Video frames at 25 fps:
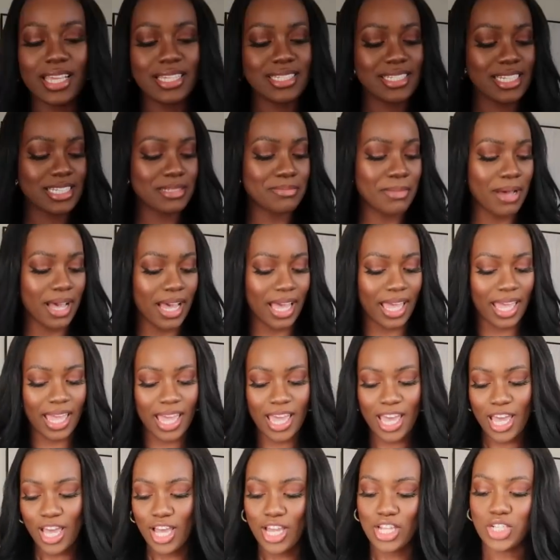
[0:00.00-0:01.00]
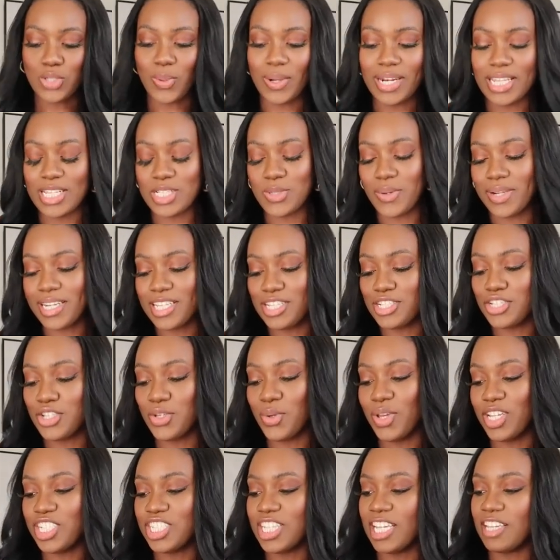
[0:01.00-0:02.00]
this is my twenty
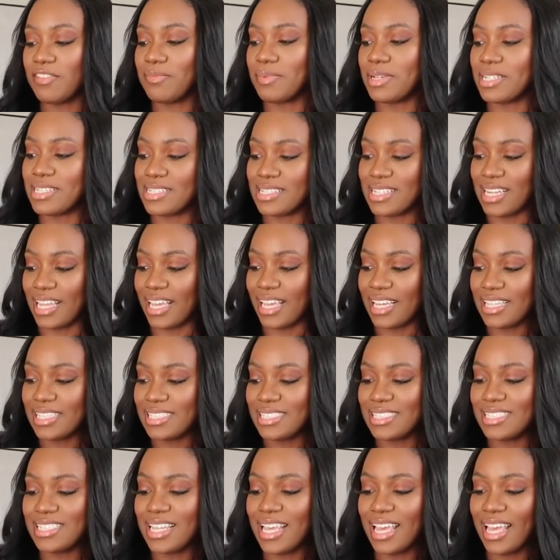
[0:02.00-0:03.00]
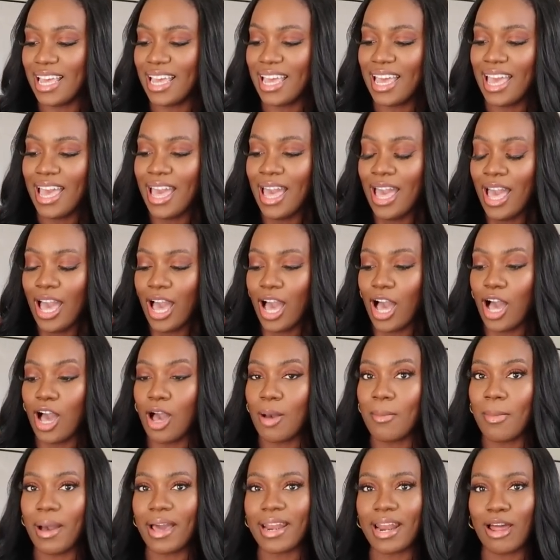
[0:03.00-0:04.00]
twenty-two achievements list.
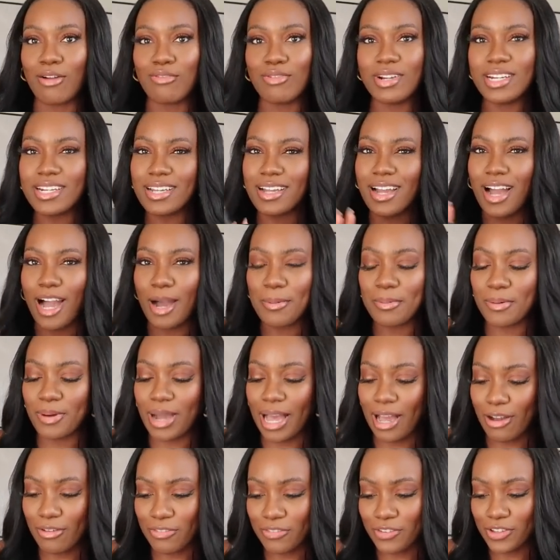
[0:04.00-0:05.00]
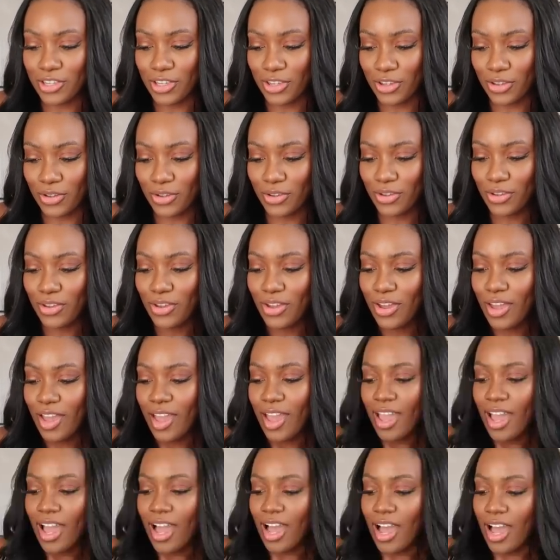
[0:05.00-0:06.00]
Um, and I'll read a couple out for you.
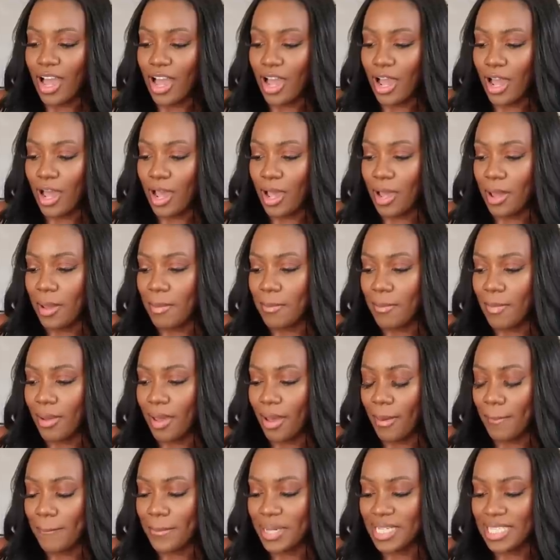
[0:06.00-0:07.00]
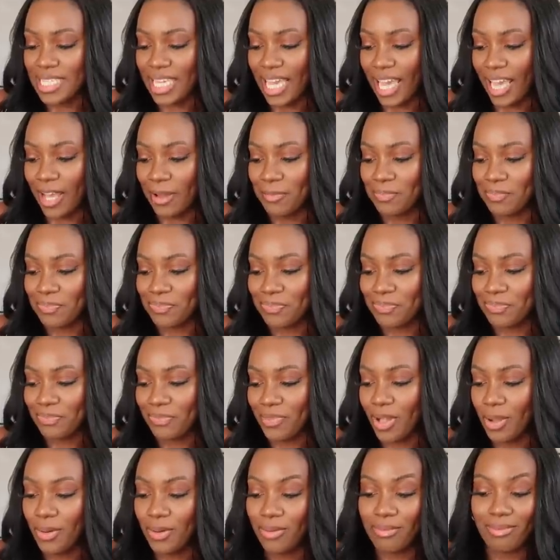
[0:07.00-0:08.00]
Um, but yeah,
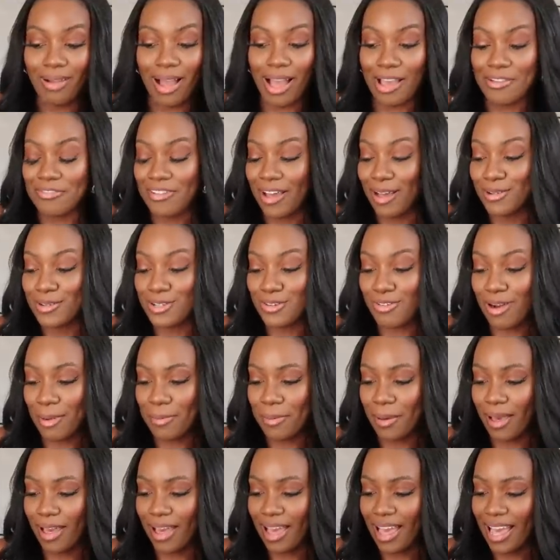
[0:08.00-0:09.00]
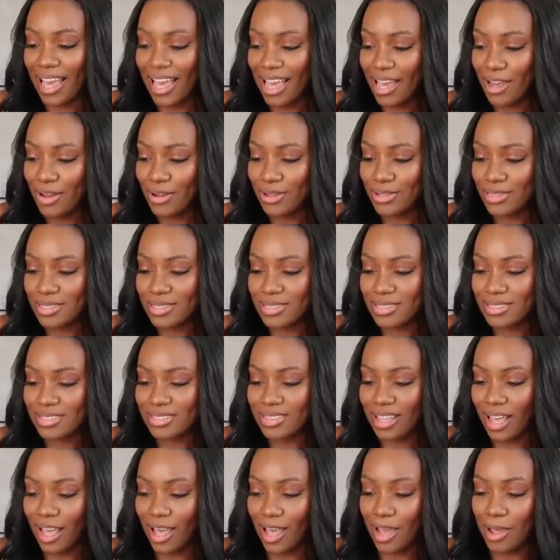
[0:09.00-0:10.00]
I found a wrap at a
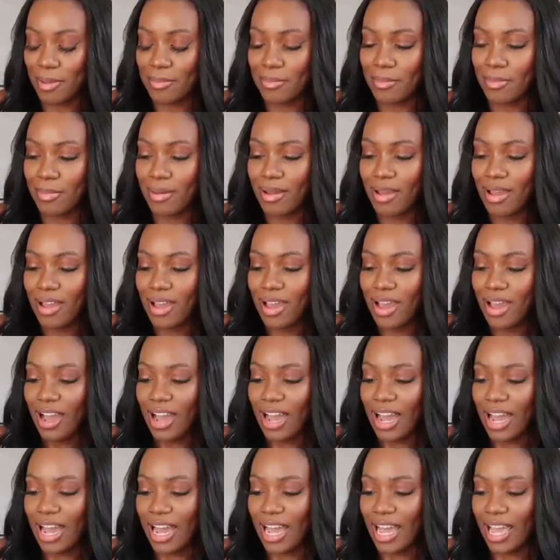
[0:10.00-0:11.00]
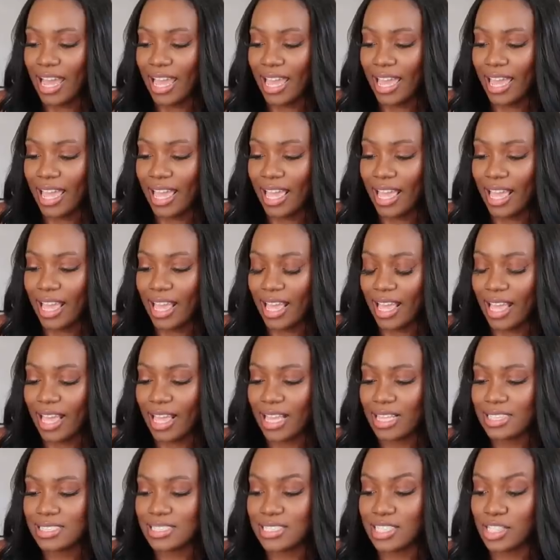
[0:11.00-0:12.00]
house. Um,
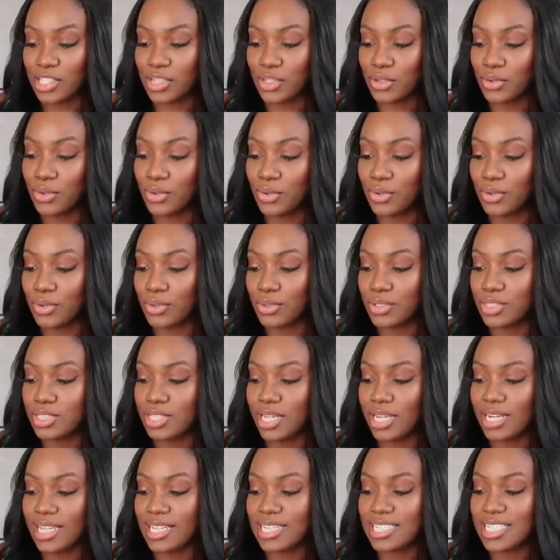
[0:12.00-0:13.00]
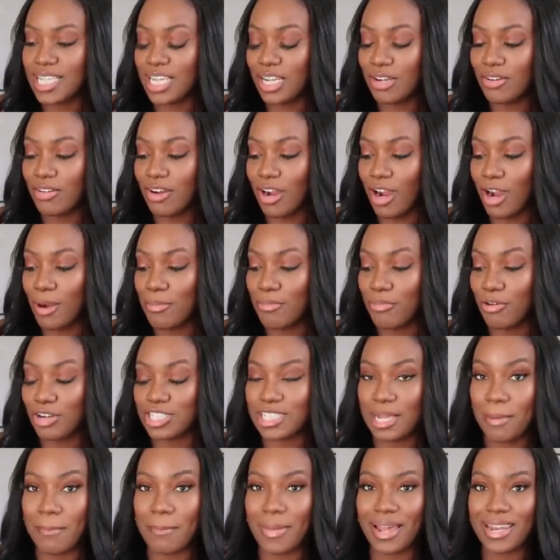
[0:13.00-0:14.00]
I secured an interior
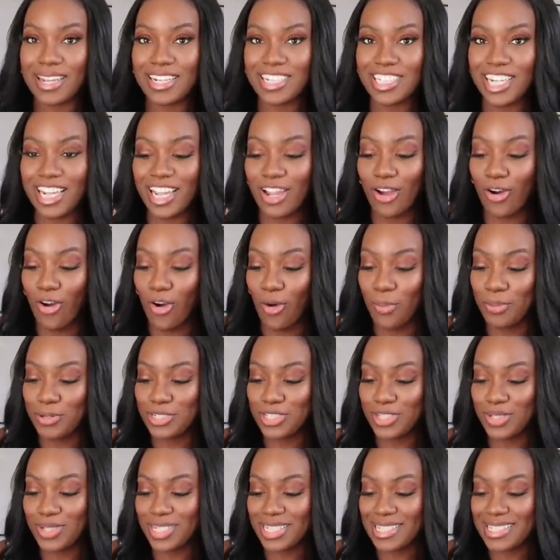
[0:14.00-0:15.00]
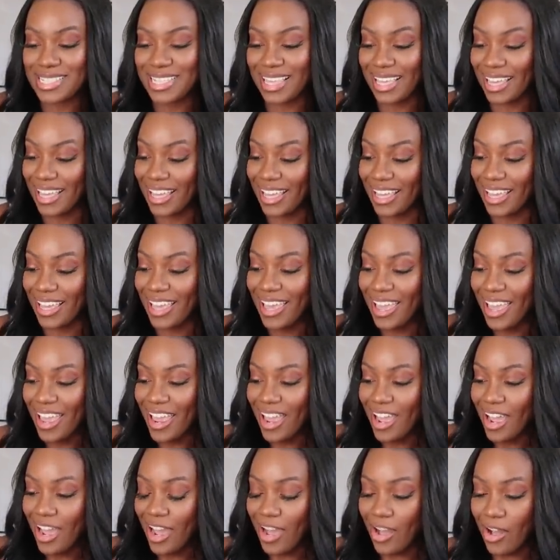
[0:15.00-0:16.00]
project managing opportunity.
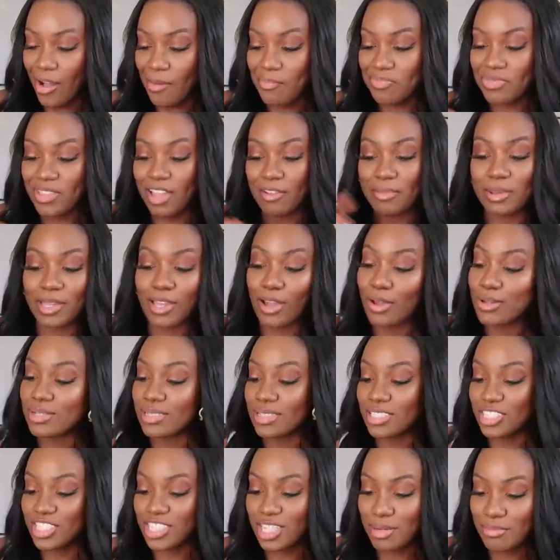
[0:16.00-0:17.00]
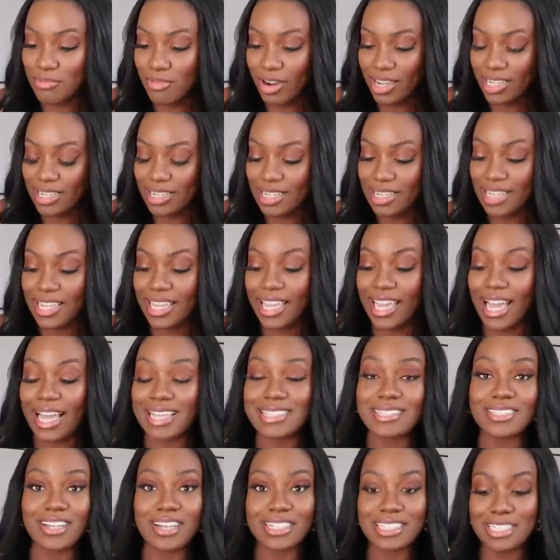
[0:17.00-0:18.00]
Um, I've been going to the gym regularly.
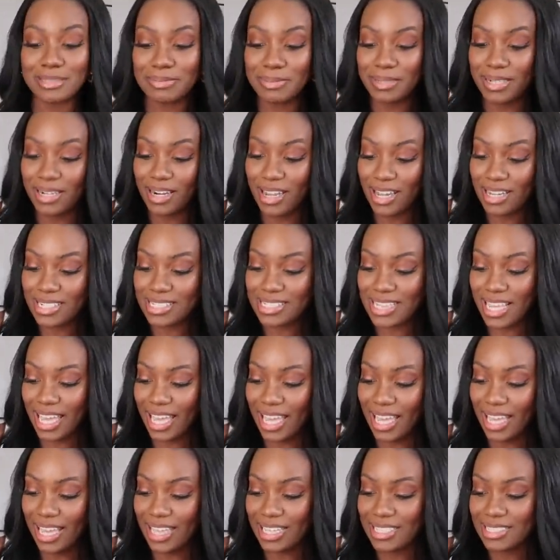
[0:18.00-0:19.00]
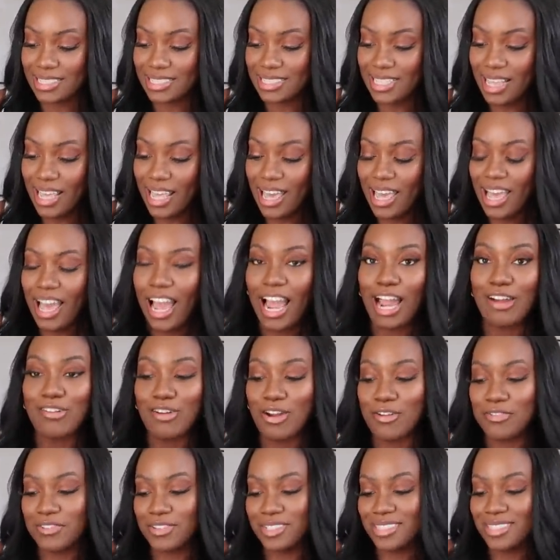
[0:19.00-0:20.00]
I started Pilates. I
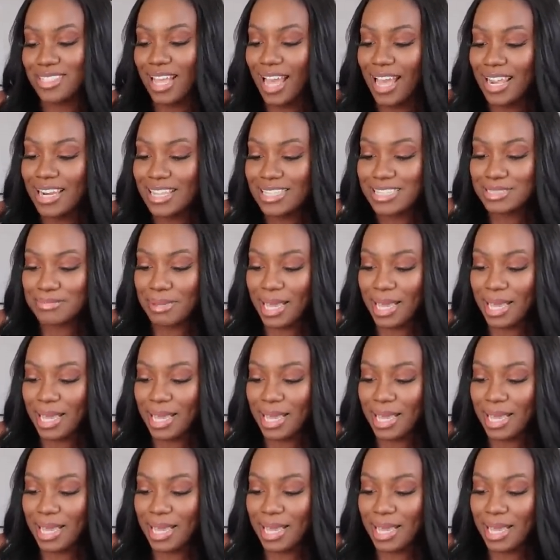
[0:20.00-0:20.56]
wrote for Stylist